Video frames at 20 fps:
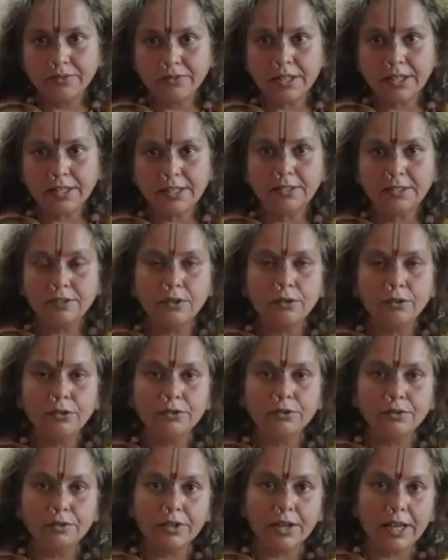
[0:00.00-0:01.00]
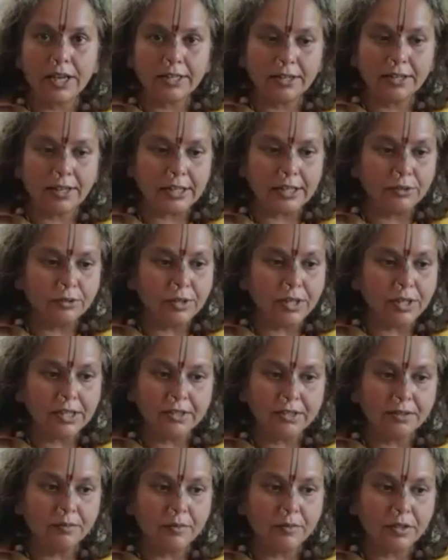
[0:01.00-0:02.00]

There is no education.